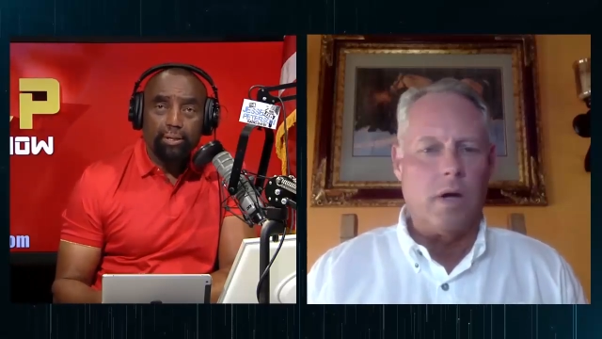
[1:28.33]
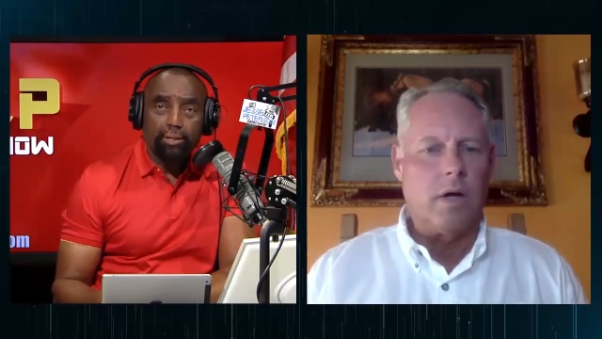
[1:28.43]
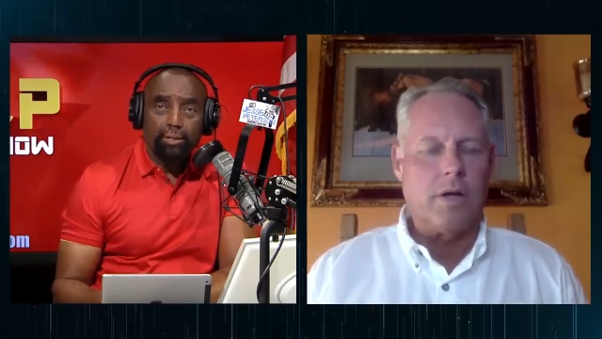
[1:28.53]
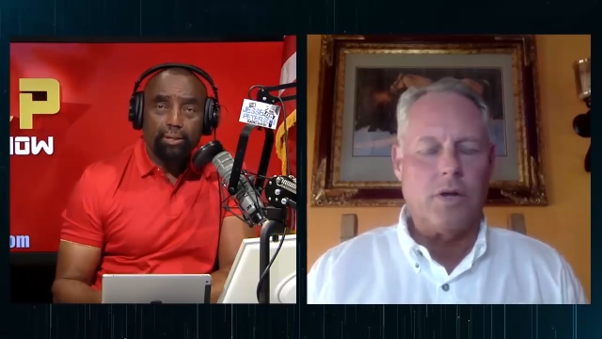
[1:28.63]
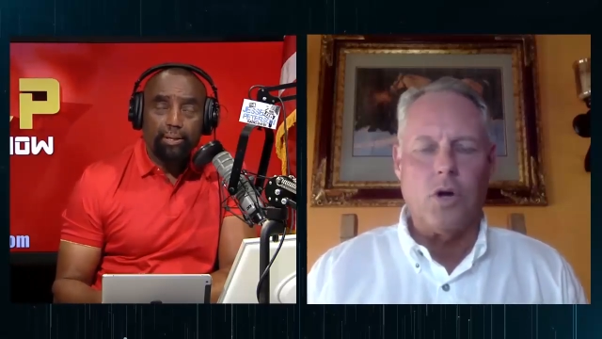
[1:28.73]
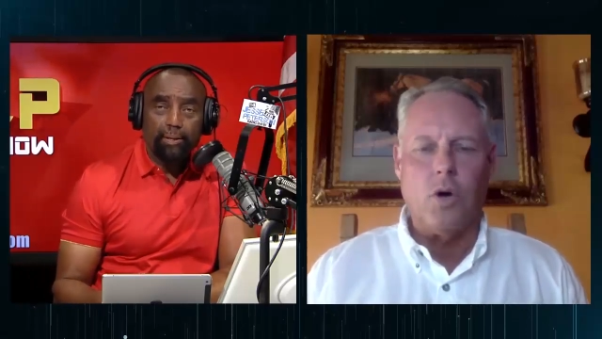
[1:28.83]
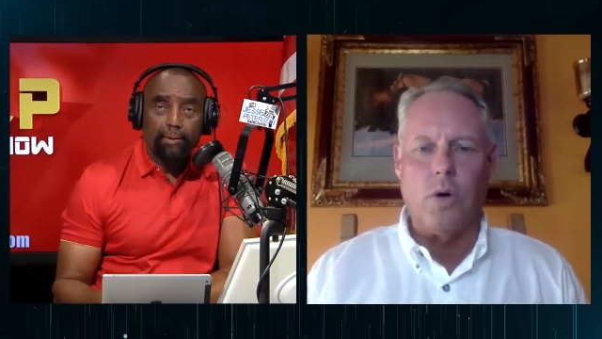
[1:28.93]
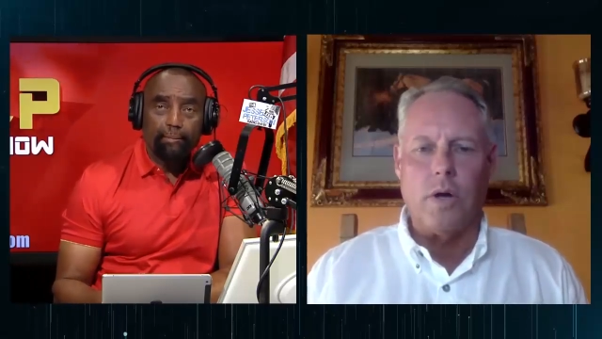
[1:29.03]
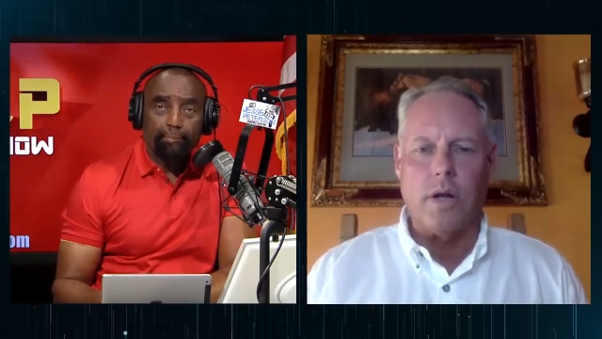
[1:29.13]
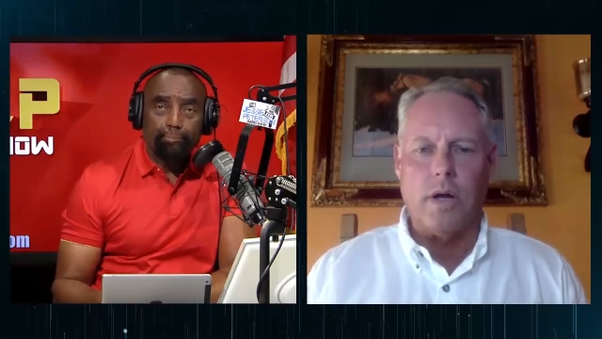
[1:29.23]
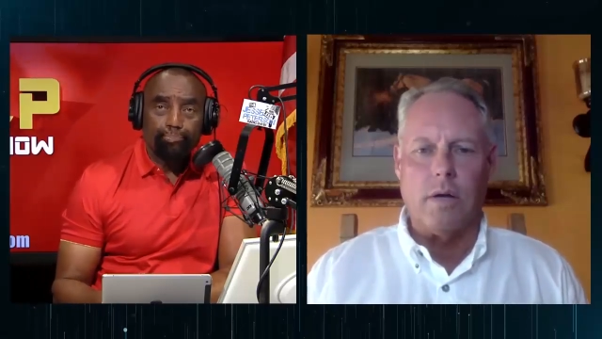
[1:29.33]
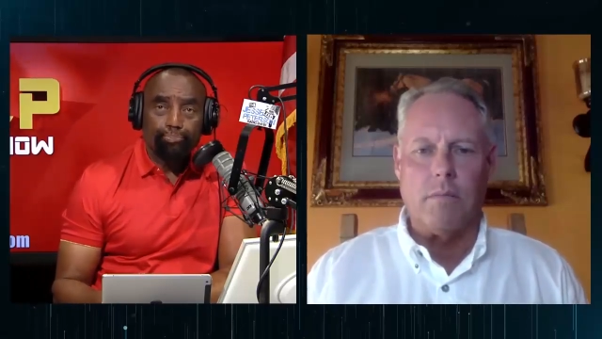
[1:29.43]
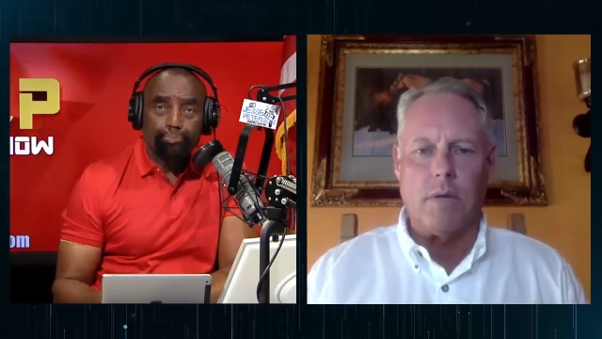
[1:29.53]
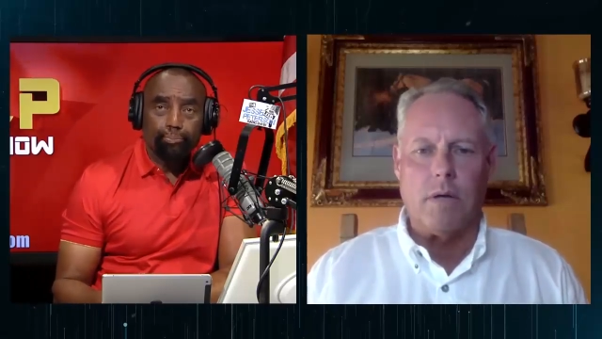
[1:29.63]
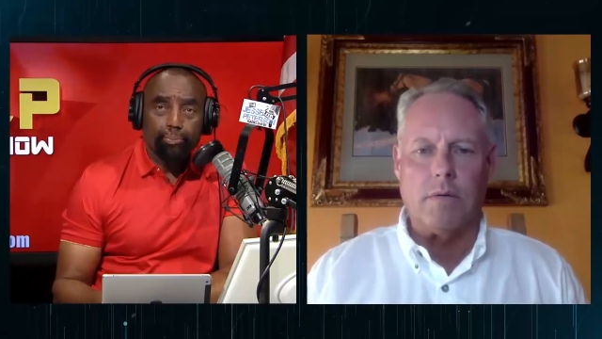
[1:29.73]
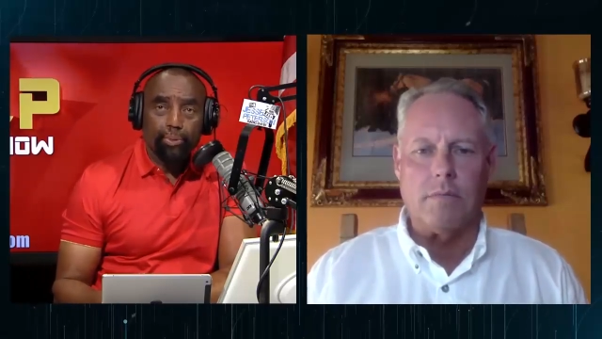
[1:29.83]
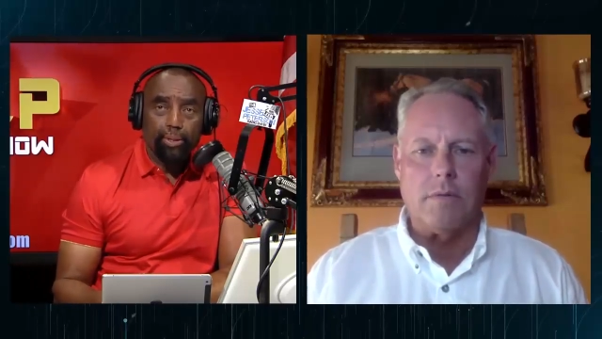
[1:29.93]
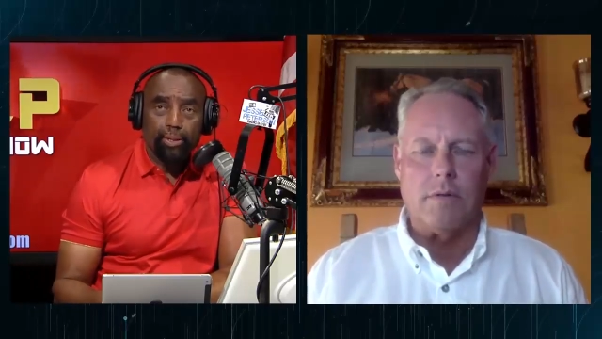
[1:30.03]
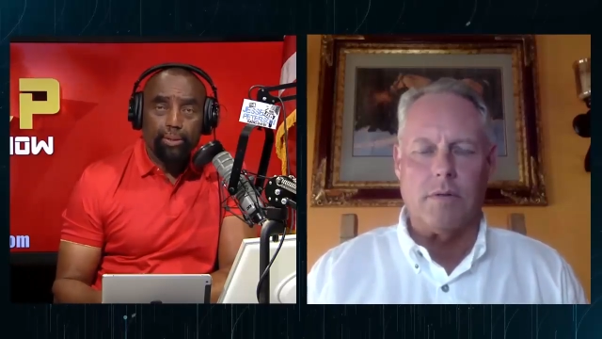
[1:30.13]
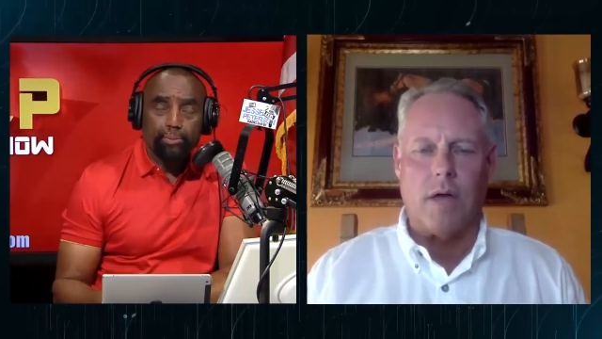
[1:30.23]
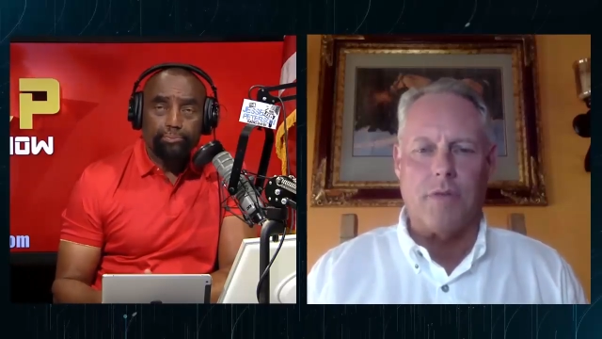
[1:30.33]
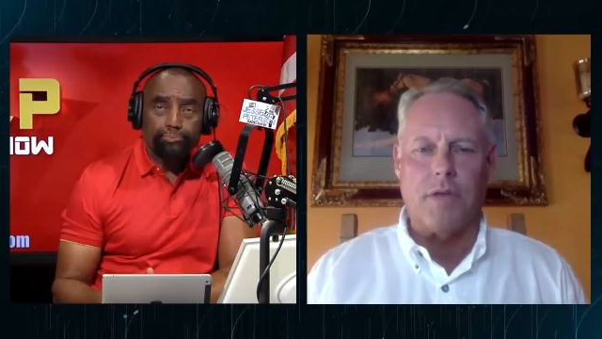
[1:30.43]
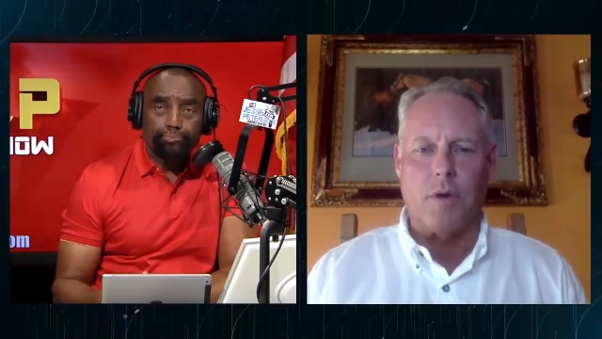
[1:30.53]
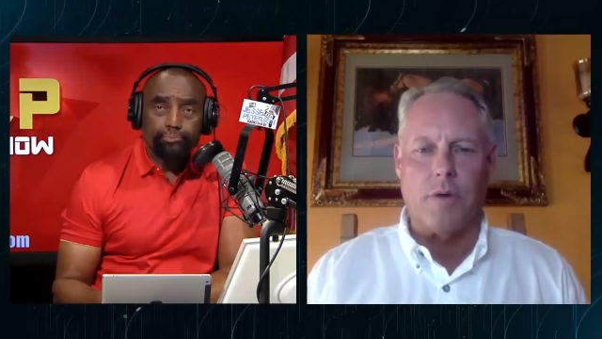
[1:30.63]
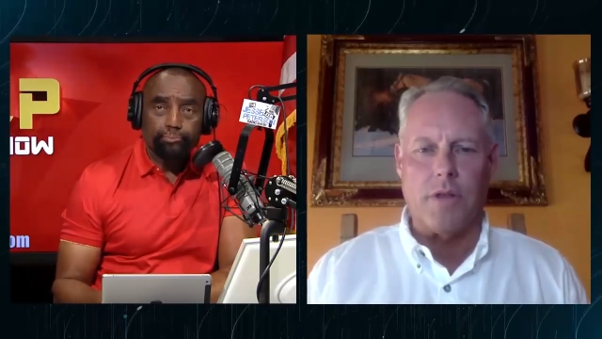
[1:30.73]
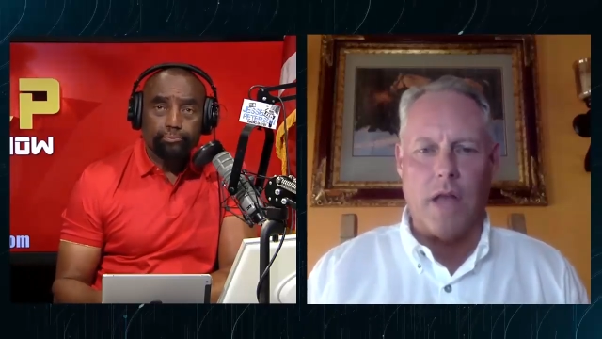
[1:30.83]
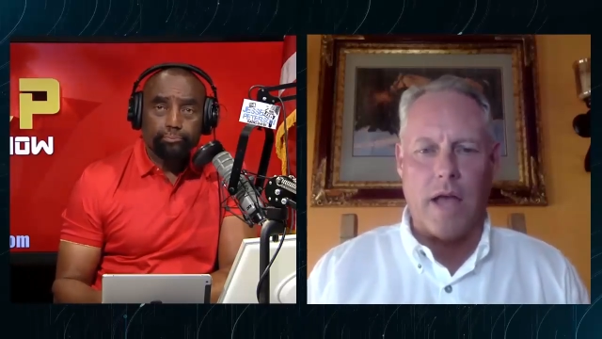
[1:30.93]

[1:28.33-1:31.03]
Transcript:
Speaker 1: Well, you know what? I think we're on the